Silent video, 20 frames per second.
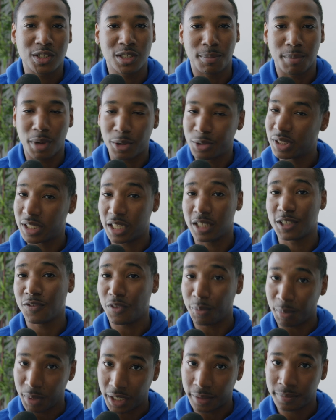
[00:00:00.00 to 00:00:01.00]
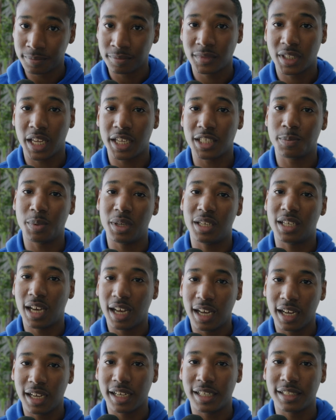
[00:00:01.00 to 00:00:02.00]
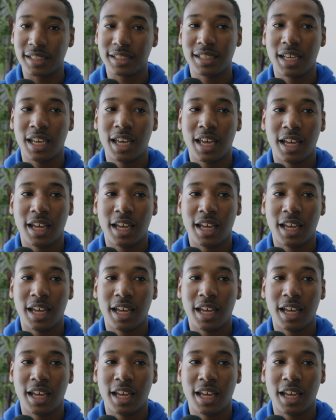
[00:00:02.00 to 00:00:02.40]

the most sense for me is because